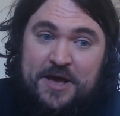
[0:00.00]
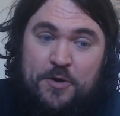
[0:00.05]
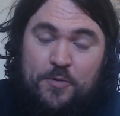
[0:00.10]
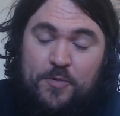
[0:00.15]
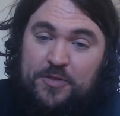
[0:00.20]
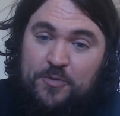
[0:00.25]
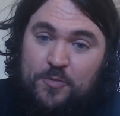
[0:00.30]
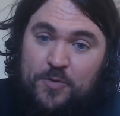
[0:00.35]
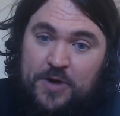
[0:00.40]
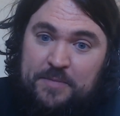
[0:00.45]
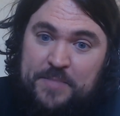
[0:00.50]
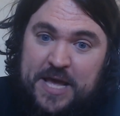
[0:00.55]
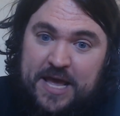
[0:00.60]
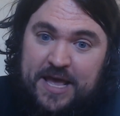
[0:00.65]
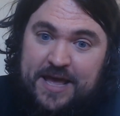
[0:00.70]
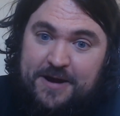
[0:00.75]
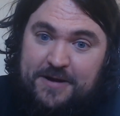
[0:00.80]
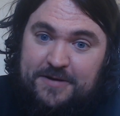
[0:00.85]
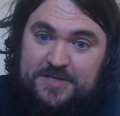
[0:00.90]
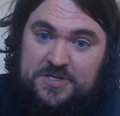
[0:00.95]
with one of my
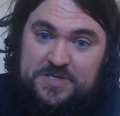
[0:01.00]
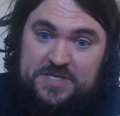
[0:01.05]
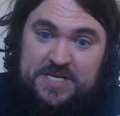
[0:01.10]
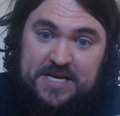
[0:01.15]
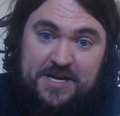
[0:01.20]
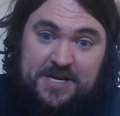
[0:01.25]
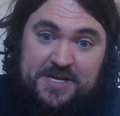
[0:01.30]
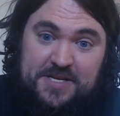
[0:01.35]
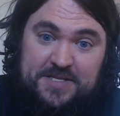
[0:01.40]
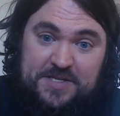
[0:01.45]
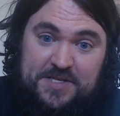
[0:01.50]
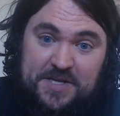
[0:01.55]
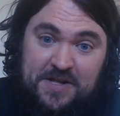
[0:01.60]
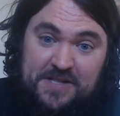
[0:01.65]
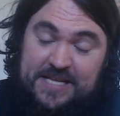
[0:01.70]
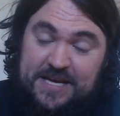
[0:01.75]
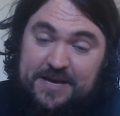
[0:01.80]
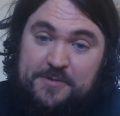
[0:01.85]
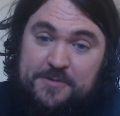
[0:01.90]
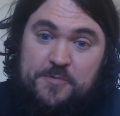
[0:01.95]
characters in
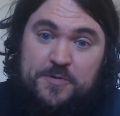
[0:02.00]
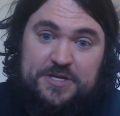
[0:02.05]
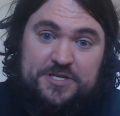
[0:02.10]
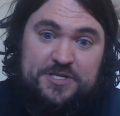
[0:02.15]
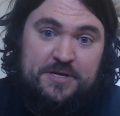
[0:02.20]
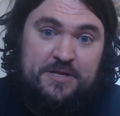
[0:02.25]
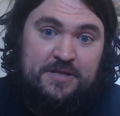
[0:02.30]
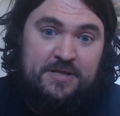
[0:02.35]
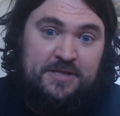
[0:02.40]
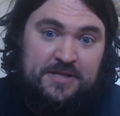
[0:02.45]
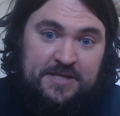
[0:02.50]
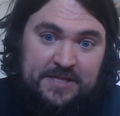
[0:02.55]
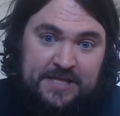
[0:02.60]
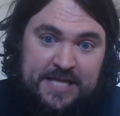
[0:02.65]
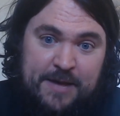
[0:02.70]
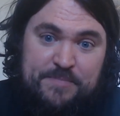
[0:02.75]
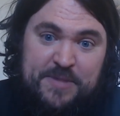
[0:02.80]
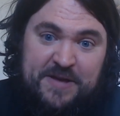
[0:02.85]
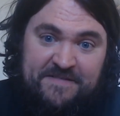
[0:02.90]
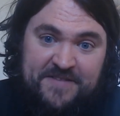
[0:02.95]
Consulti, which
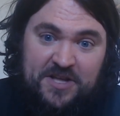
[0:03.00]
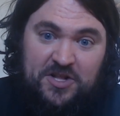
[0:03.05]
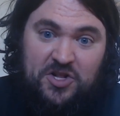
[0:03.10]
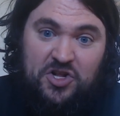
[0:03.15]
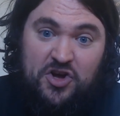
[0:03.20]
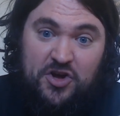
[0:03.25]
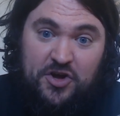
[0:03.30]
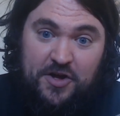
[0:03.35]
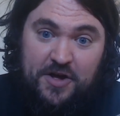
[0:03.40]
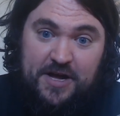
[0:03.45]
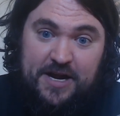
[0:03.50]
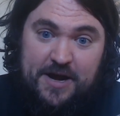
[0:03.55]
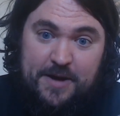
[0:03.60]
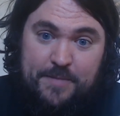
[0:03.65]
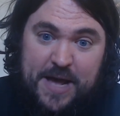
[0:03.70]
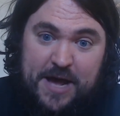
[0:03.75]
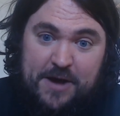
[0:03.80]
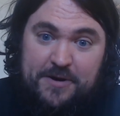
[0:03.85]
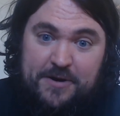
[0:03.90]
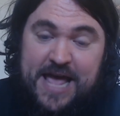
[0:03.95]
let me feel good
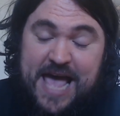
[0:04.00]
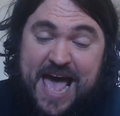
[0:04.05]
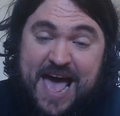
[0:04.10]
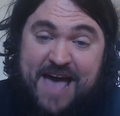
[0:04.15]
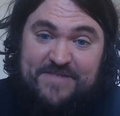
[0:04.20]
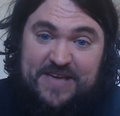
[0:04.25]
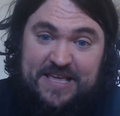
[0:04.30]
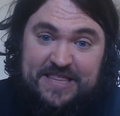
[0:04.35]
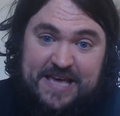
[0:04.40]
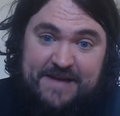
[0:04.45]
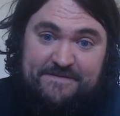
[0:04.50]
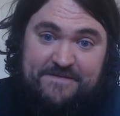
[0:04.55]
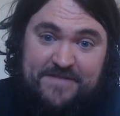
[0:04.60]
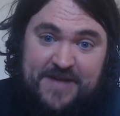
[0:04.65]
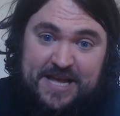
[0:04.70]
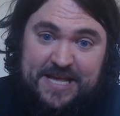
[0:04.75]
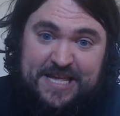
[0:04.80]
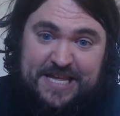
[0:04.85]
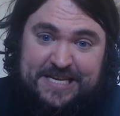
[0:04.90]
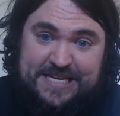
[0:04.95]
about having that
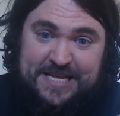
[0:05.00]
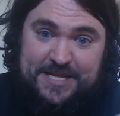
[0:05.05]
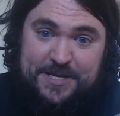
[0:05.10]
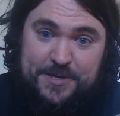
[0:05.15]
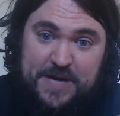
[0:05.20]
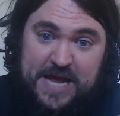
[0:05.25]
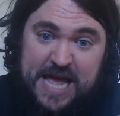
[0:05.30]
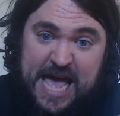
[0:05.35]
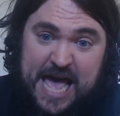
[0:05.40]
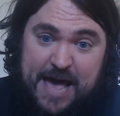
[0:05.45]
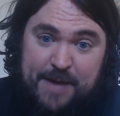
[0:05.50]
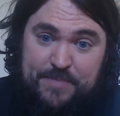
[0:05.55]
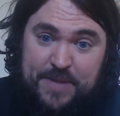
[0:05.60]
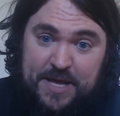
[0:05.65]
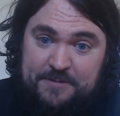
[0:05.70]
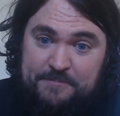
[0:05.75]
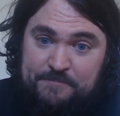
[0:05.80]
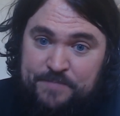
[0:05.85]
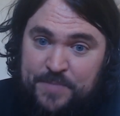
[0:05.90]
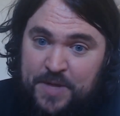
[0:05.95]
fight continue to happen.